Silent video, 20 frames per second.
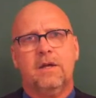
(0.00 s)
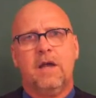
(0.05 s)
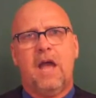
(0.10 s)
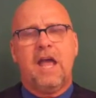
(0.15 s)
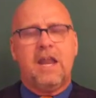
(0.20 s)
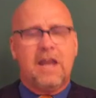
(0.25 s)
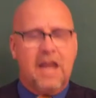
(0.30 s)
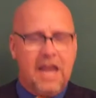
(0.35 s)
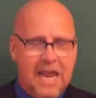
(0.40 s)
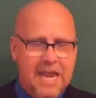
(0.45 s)

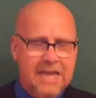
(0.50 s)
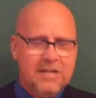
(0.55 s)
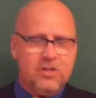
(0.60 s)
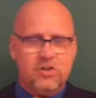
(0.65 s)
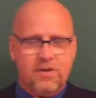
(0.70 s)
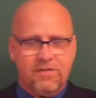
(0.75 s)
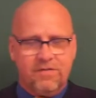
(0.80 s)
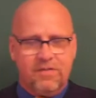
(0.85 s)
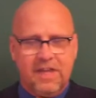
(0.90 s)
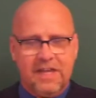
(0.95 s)
And
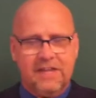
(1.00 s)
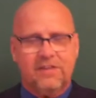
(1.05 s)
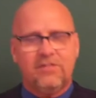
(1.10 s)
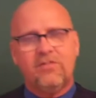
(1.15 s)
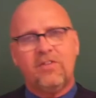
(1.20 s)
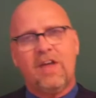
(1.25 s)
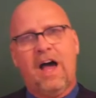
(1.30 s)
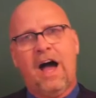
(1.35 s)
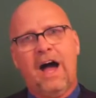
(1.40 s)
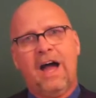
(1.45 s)
each of these
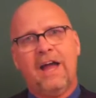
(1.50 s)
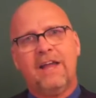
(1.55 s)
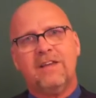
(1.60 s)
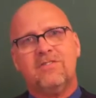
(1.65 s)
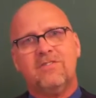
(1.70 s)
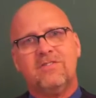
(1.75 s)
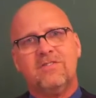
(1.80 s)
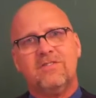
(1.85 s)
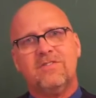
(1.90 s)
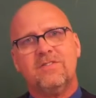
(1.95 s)

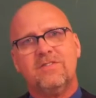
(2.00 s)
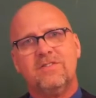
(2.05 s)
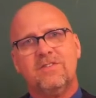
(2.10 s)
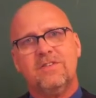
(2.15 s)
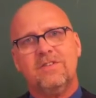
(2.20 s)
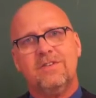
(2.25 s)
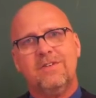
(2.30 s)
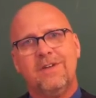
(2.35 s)
sites